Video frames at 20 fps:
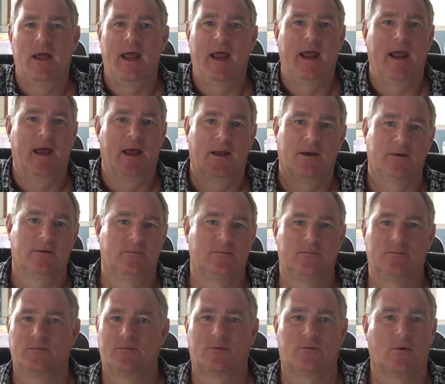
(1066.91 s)

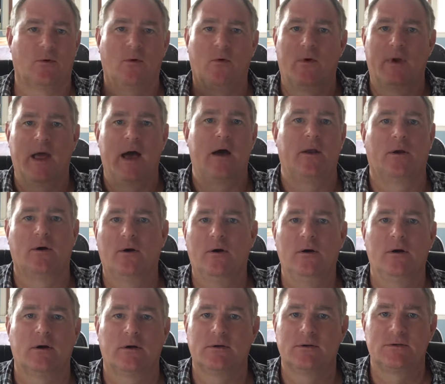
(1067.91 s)
and throwing out a
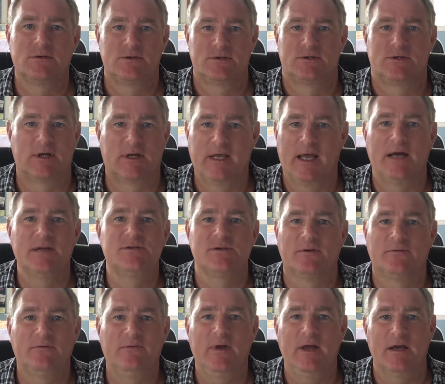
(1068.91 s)
hook to catch
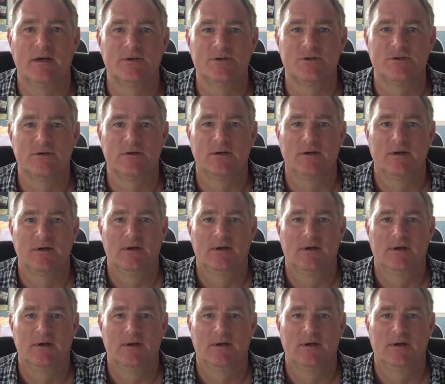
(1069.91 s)
a fish.